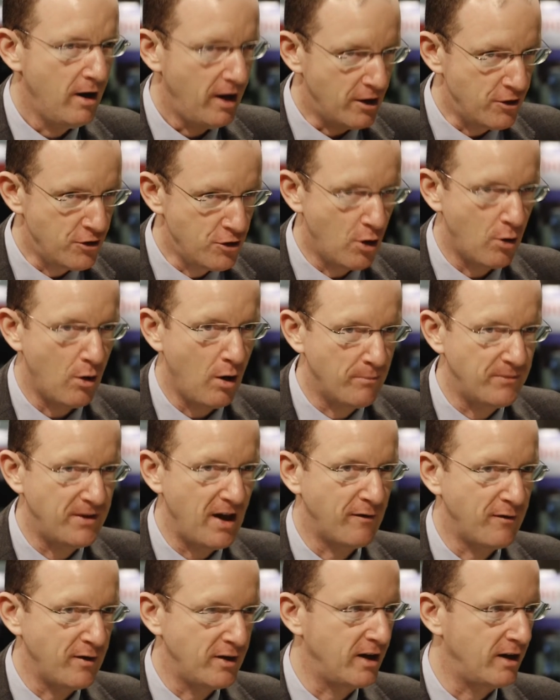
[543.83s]
In Europe,
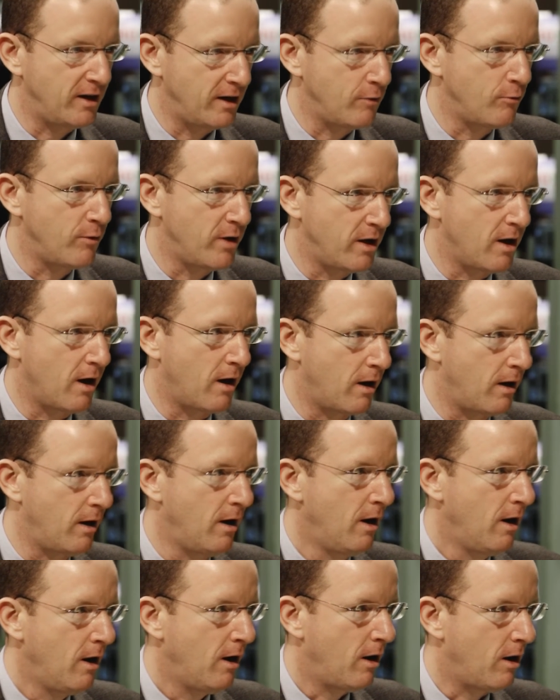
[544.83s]
definitely we are
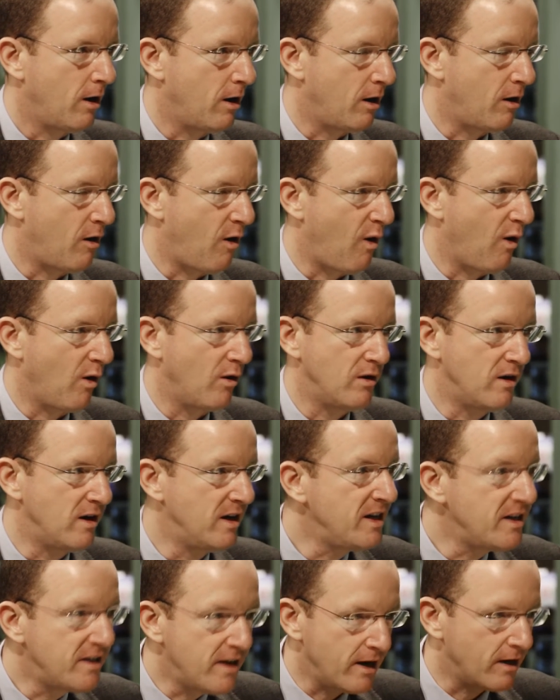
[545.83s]

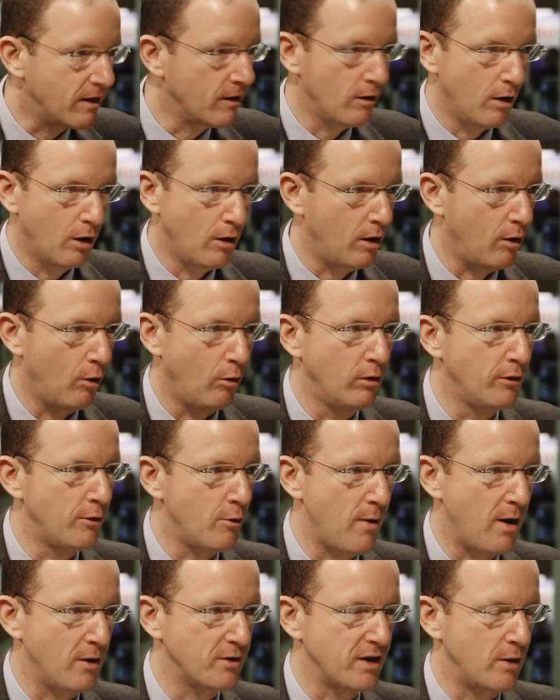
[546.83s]
leading all the
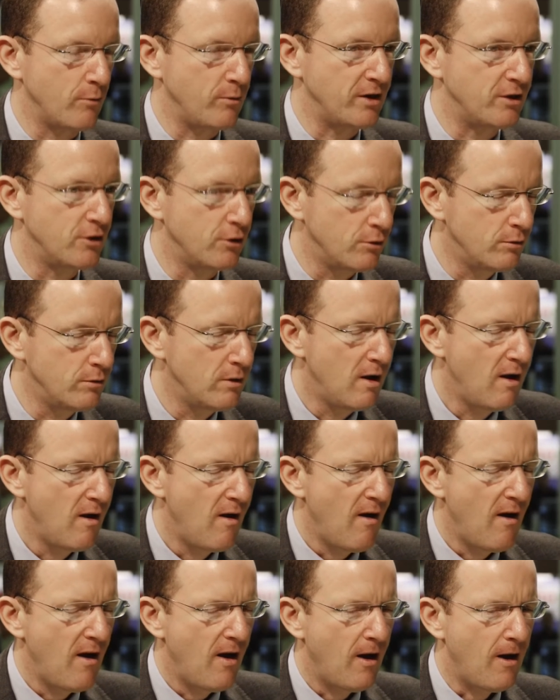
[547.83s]
rounds that we do.
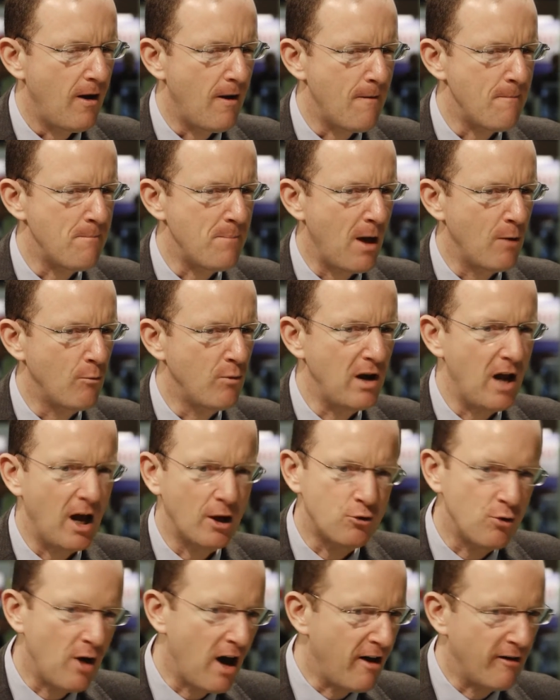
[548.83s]
And we
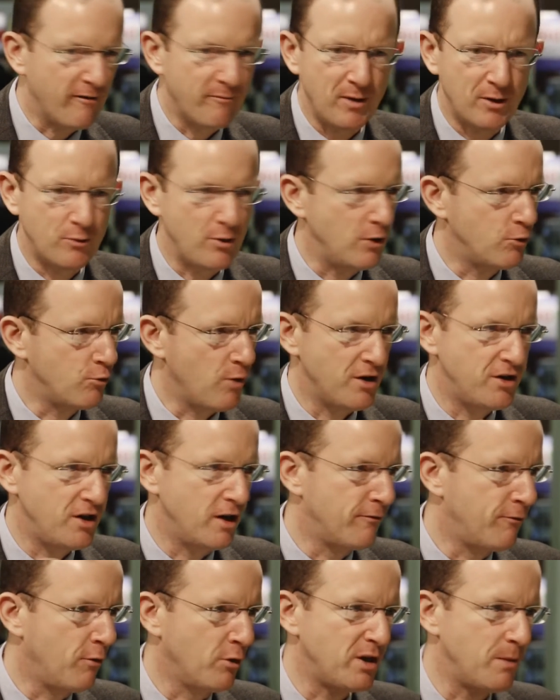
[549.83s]
like to have between 20
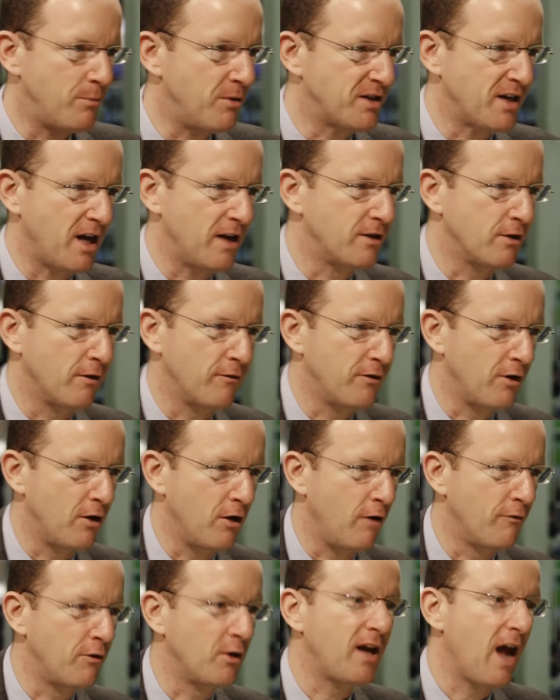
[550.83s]
and 40%
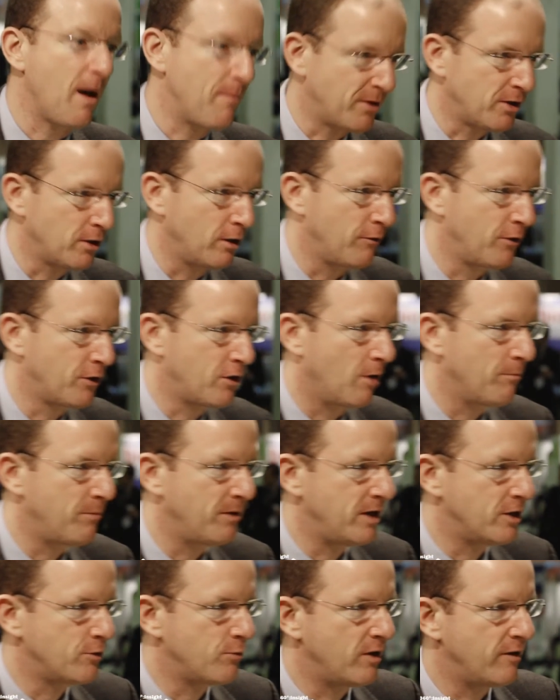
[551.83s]
of the capital of the
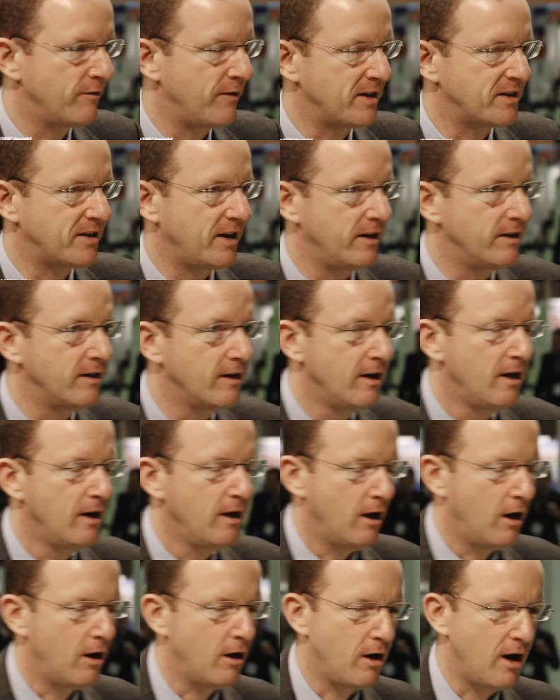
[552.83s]
companies we invest in,
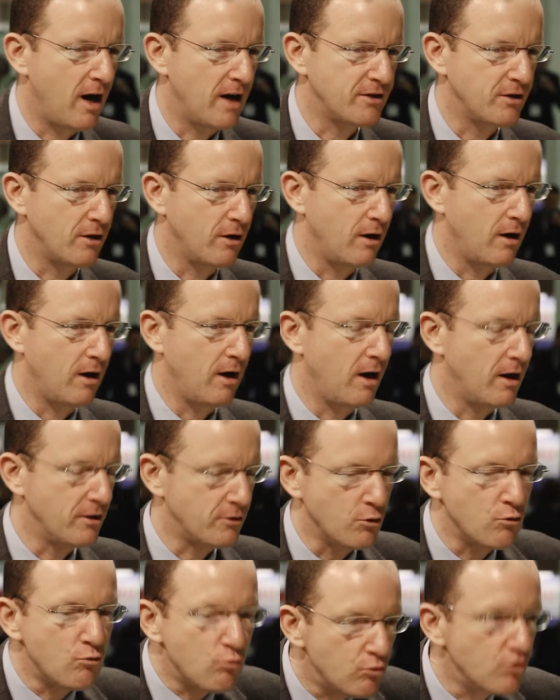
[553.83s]
as
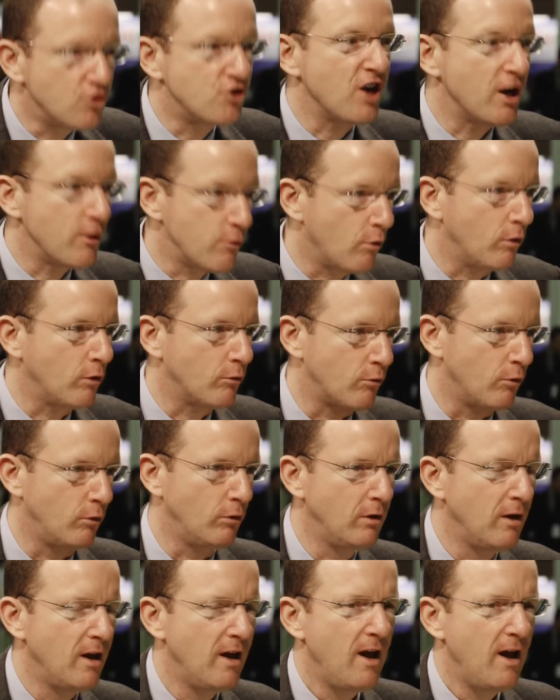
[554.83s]
a general rule.